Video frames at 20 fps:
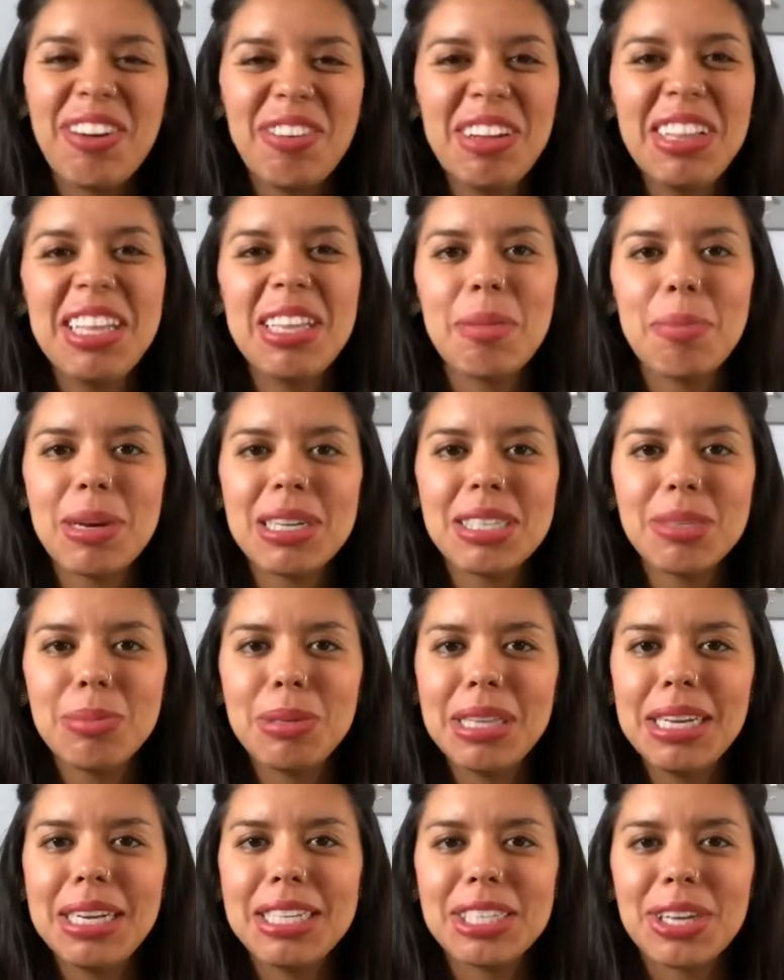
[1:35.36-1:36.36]
Like, really, the
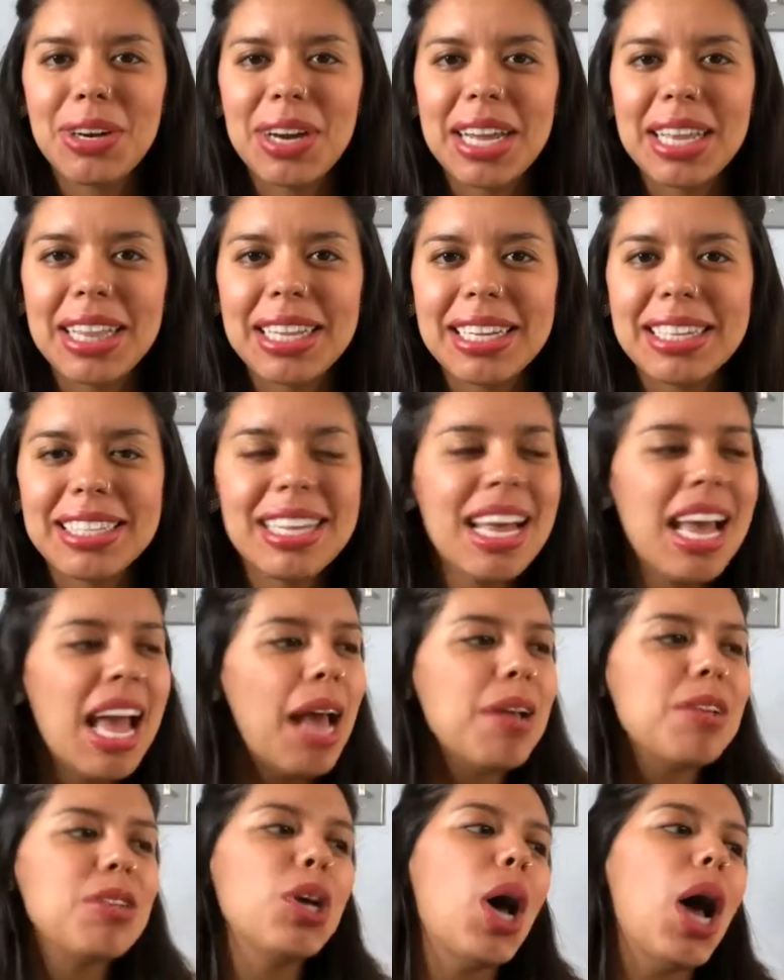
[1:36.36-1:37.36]
possibilities are endless.
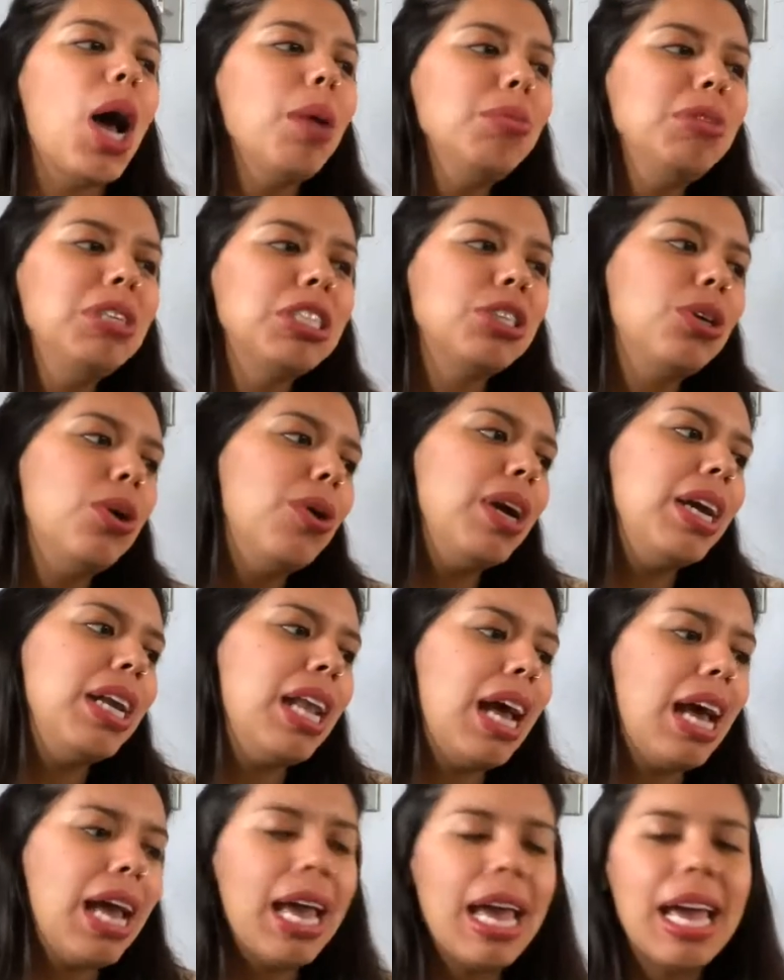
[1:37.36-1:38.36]
So I'm just
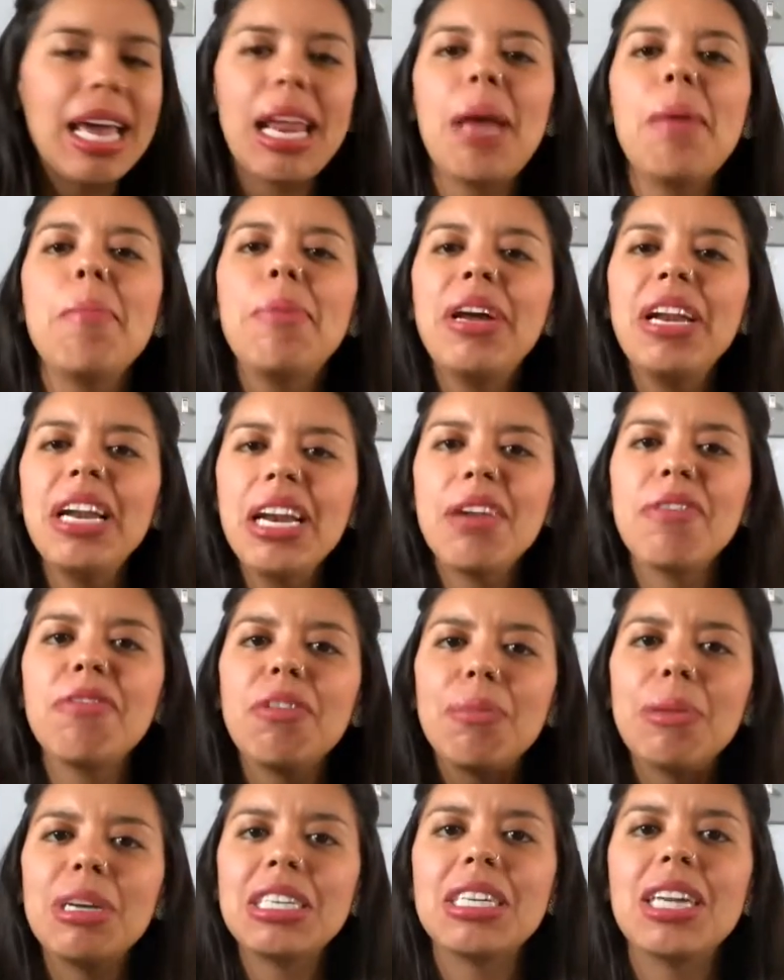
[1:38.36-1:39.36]
going ahead and putting
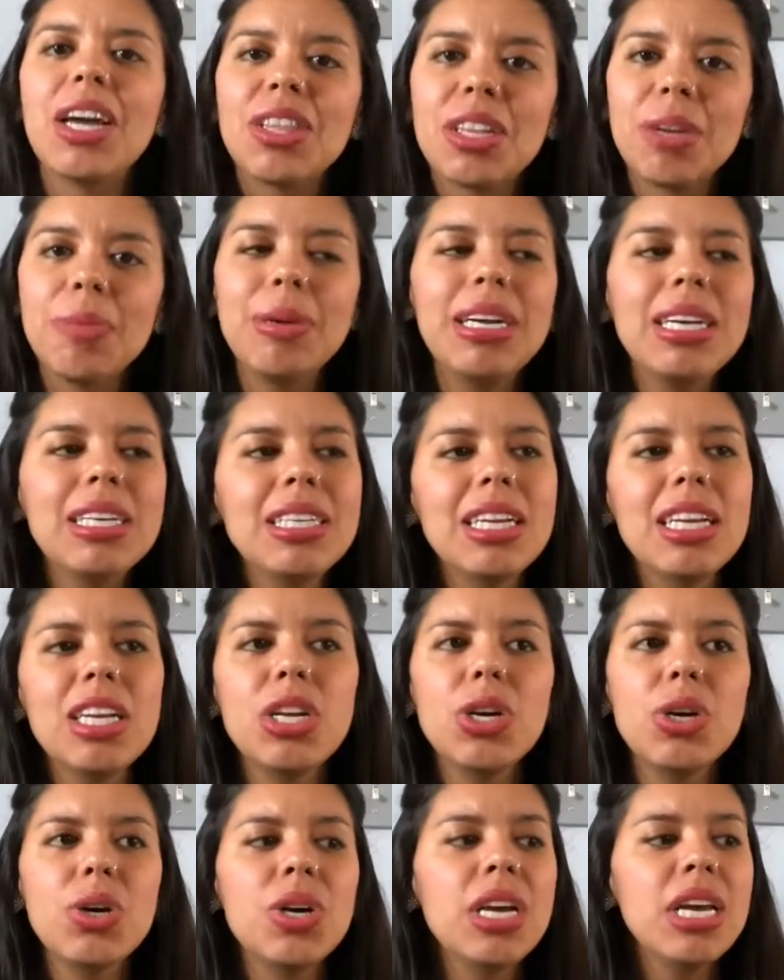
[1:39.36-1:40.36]
information out there
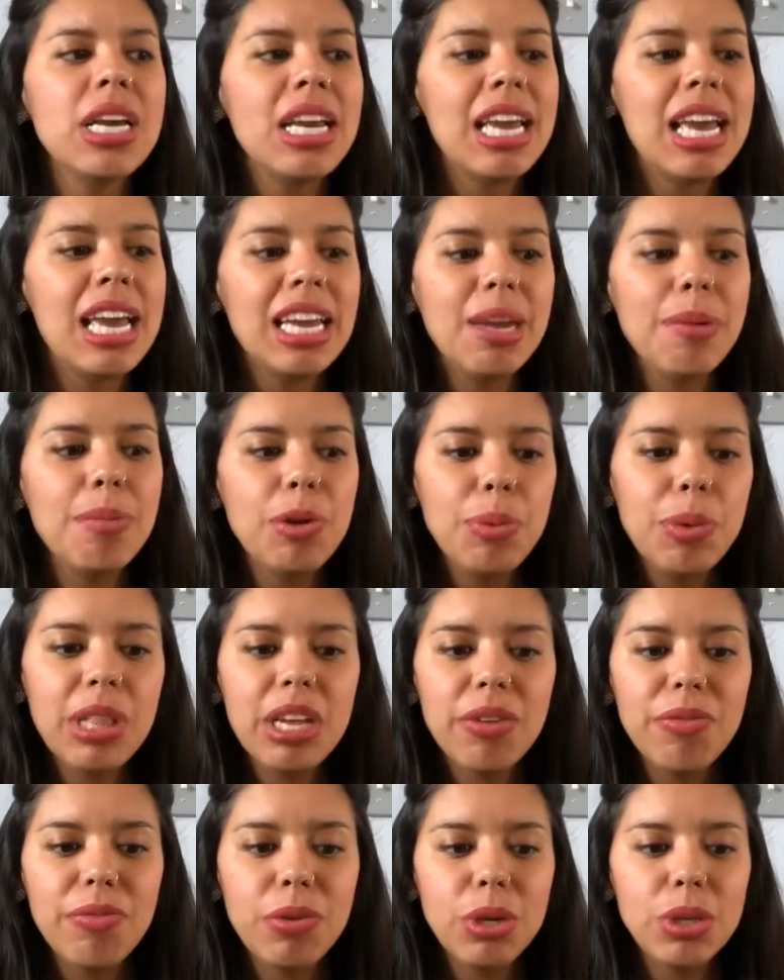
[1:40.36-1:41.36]
because I know it can
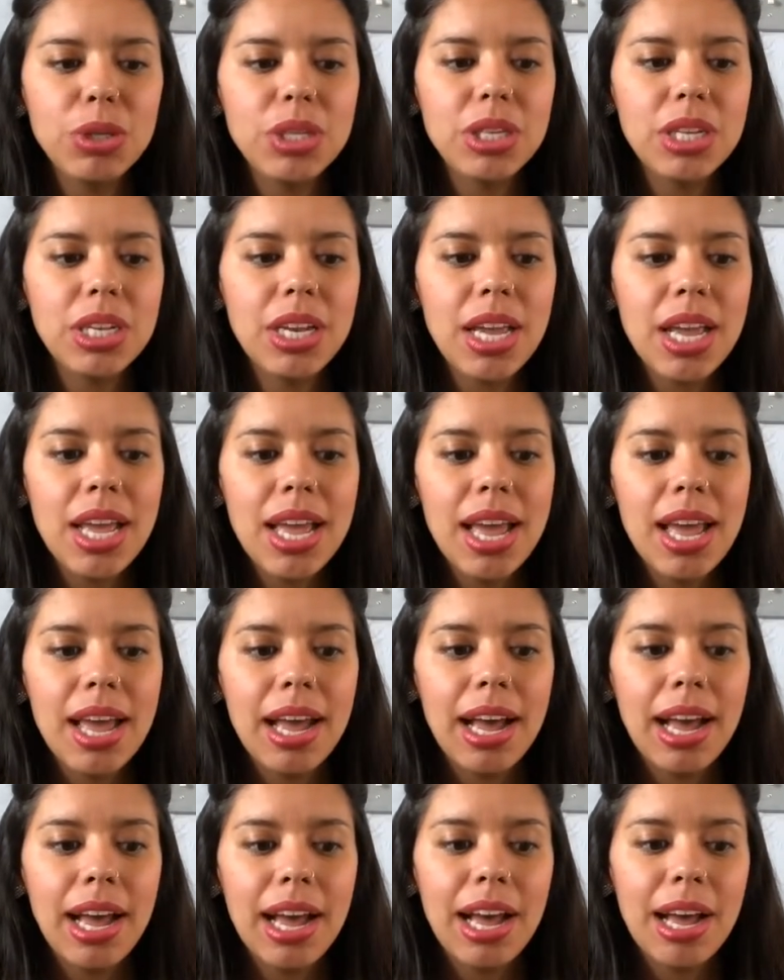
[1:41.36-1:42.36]
be really confusing,
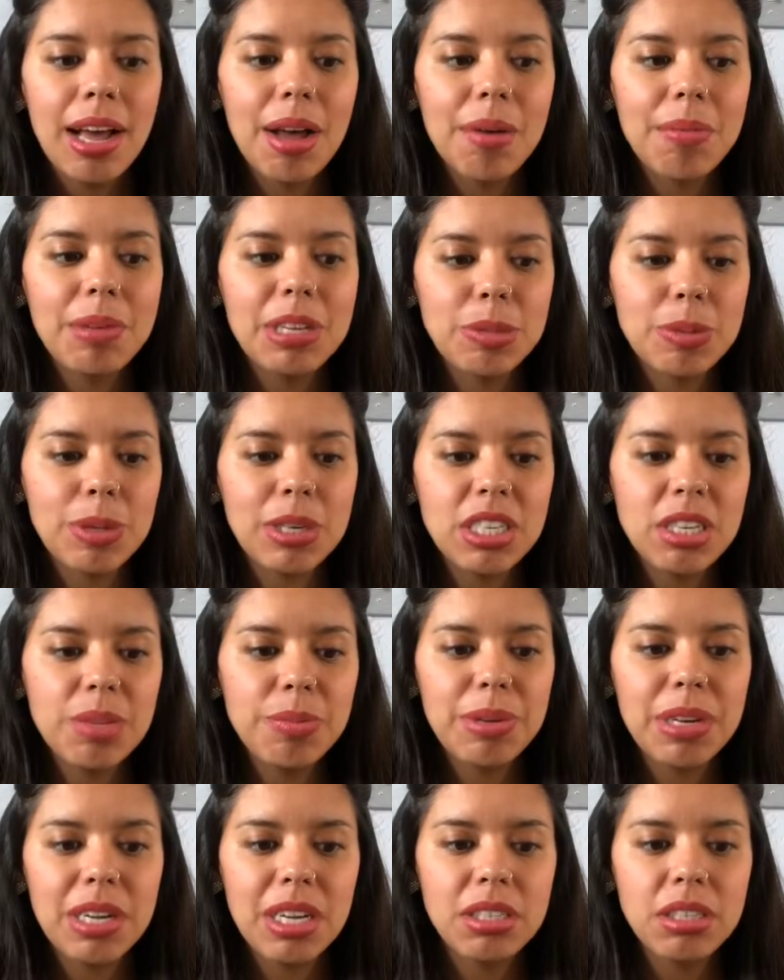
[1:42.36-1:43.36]
um,
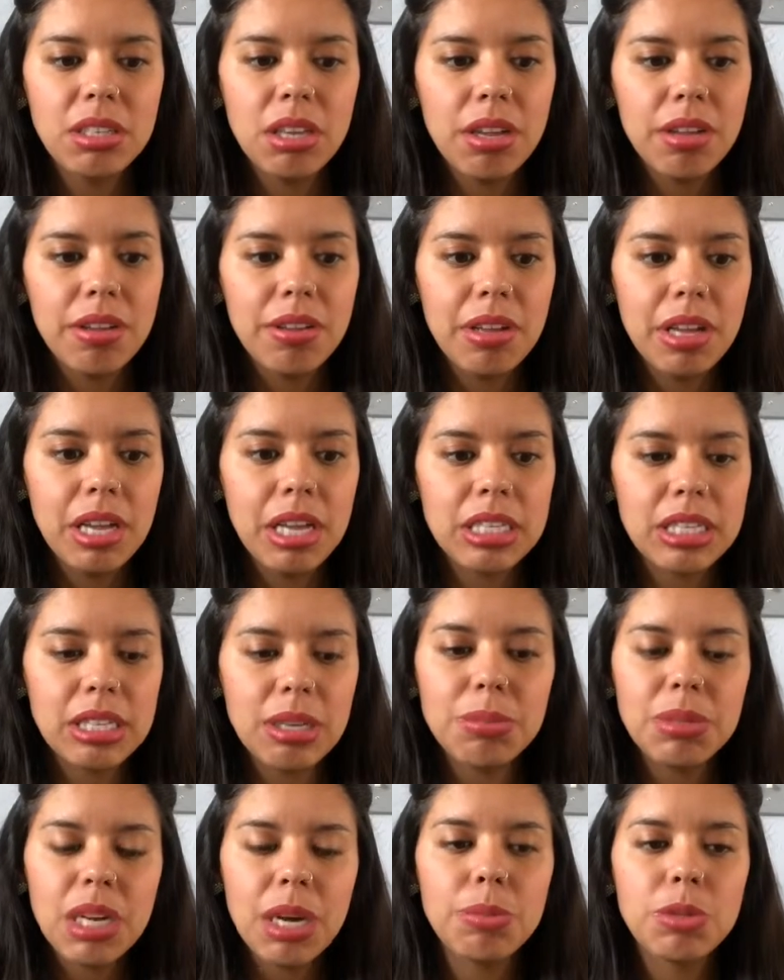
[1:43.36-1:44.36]
especially because
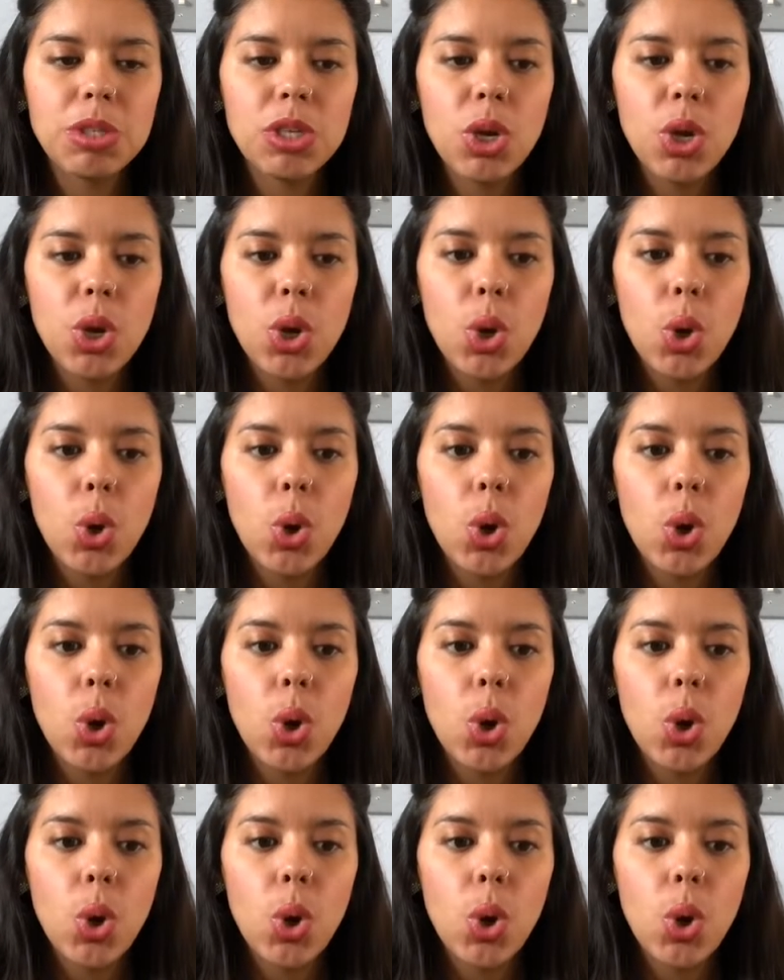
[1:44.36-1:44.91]
sometimes